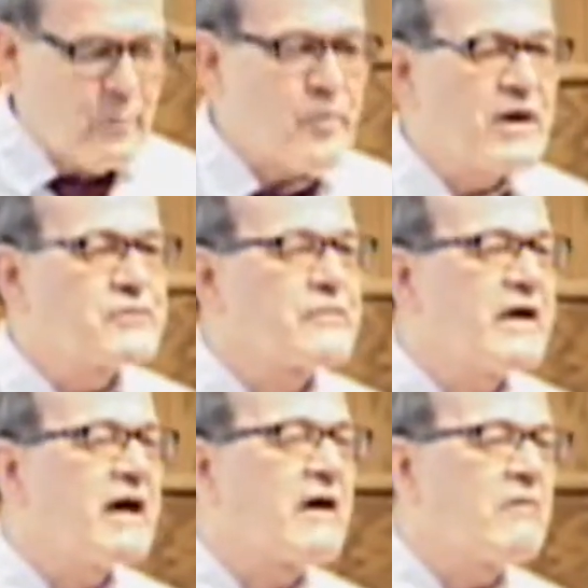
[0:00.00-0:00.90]
No
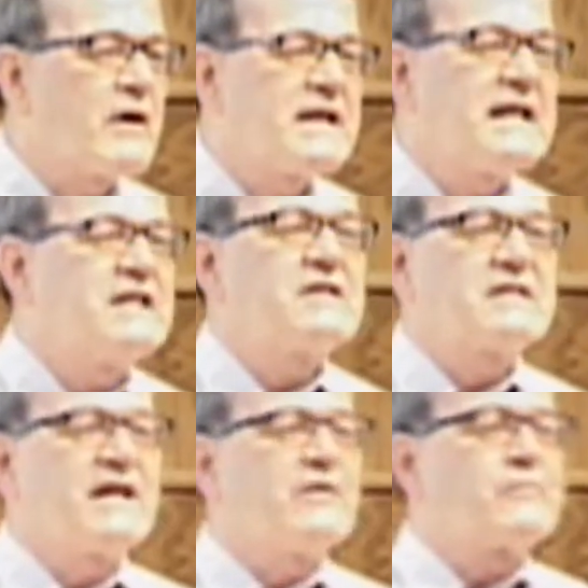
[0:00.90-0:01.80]
pressure there. Why didn't
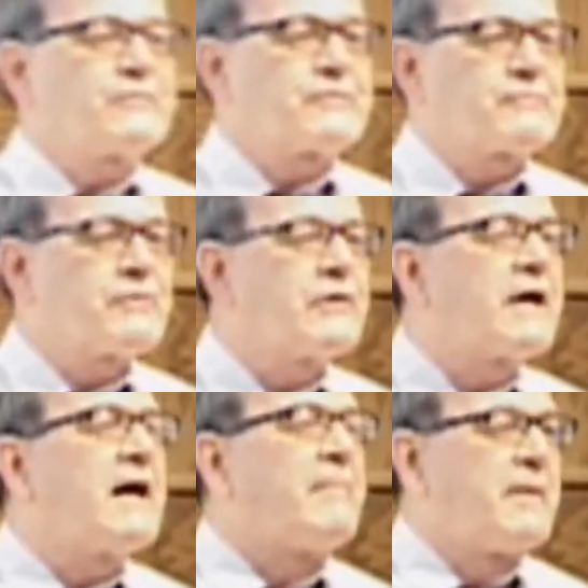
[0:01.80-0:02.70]
he just say, don't
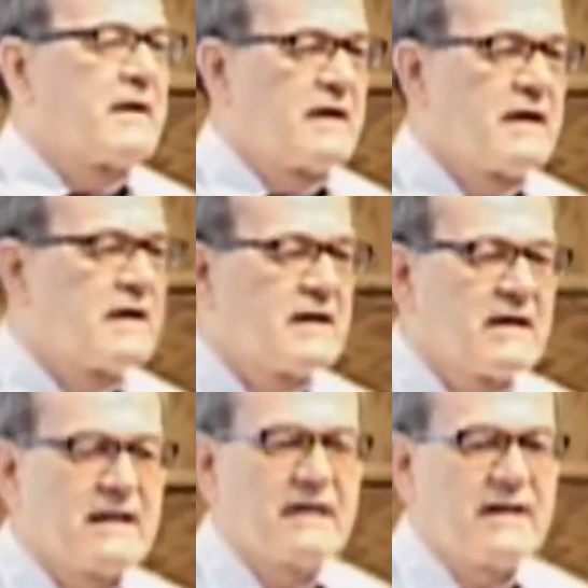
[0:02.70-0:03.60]
screw it up?
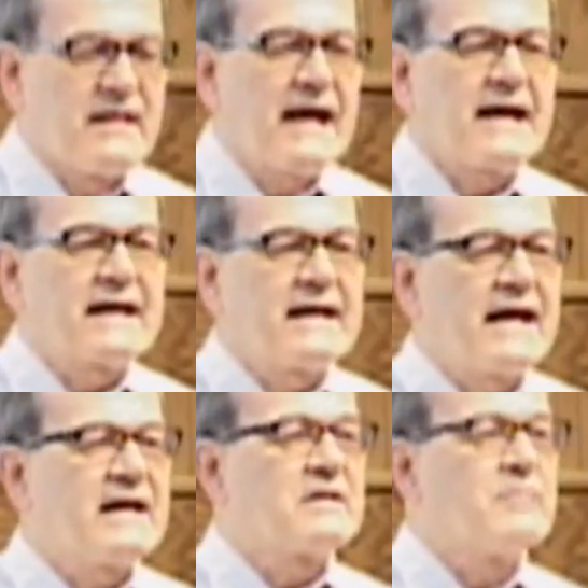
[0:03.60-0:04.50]
That I
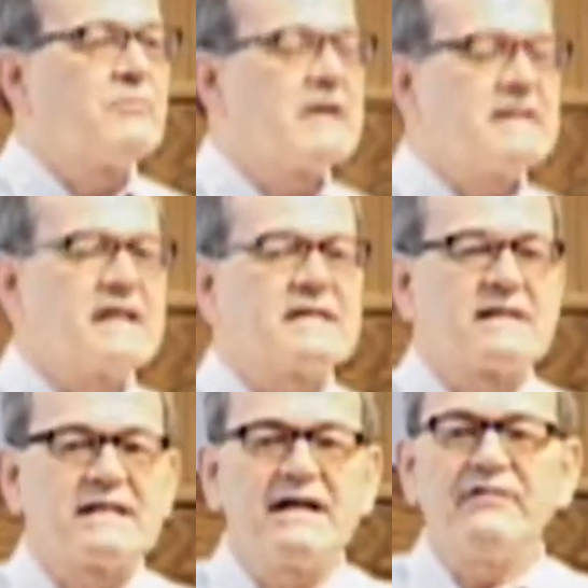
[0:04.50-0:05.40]
can handle. When he
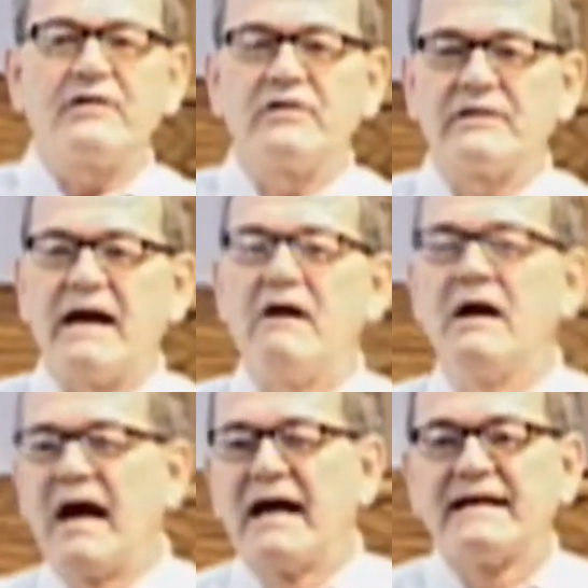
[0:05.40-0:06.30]
says it's difficult,
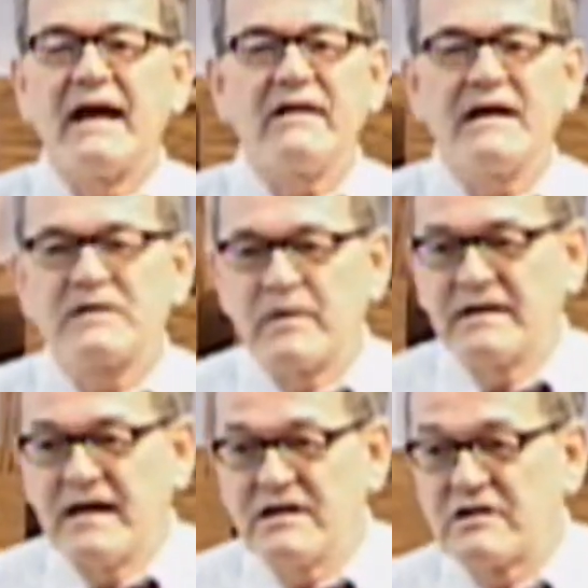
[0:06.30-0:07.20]
now the
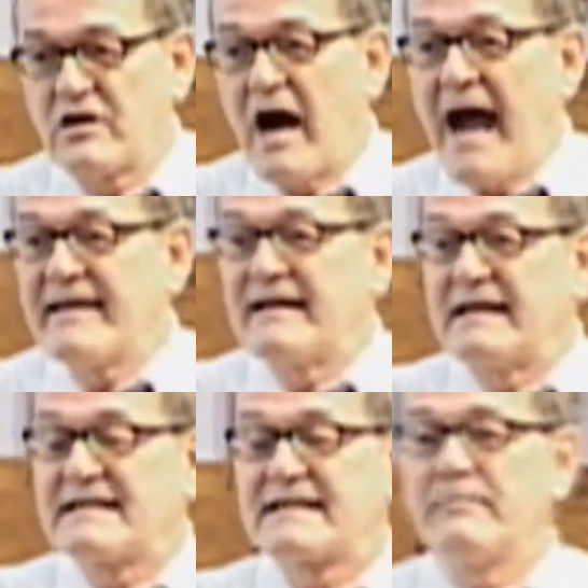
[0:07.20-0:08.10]
expectations are
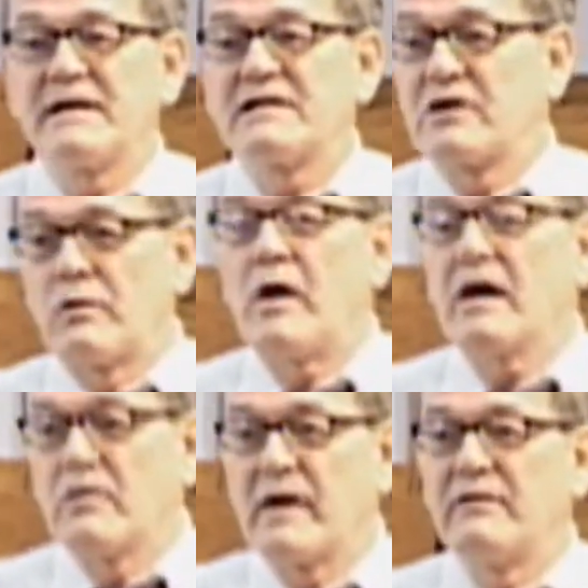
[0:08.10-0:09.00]
high that somebody's going
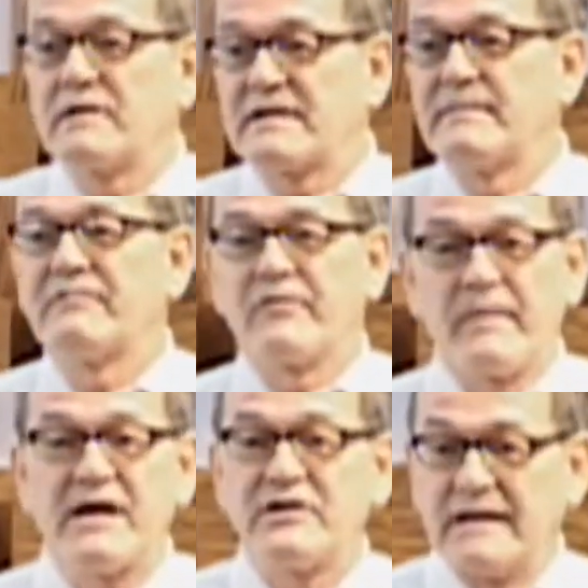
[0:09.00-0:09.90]
to walk away with some
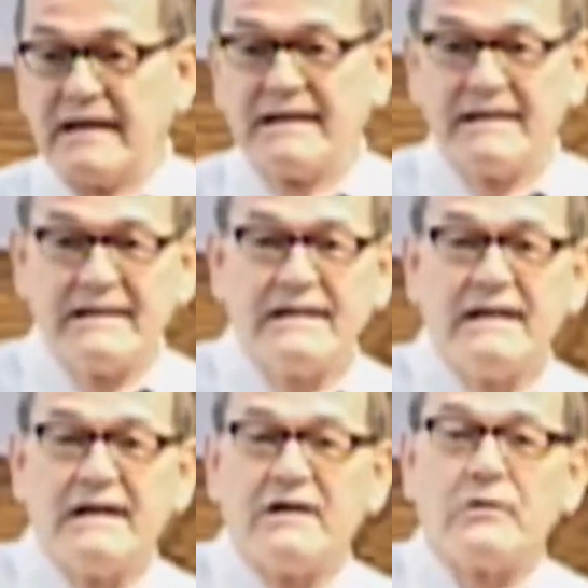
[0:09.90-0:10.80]
information
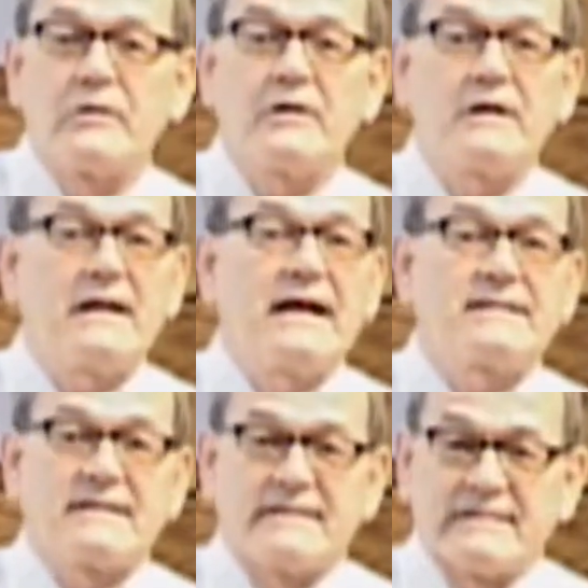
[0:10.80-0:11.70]
or a
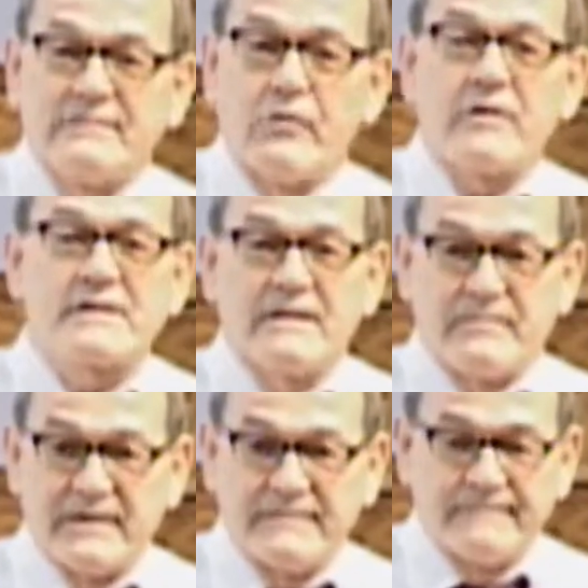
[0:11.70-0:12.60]
lesson or
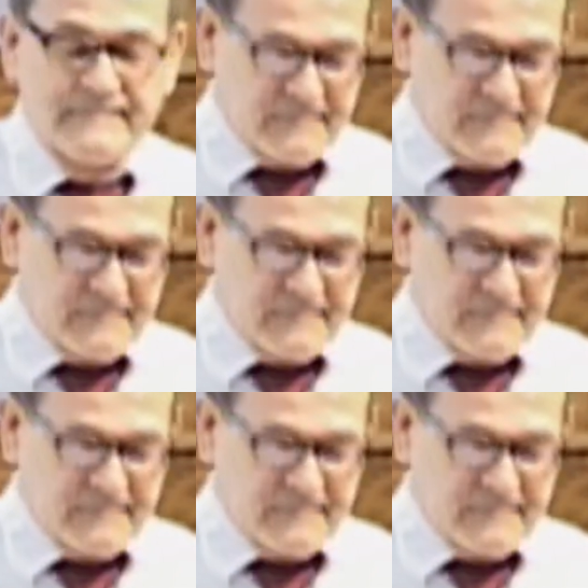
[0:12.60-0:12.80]
something.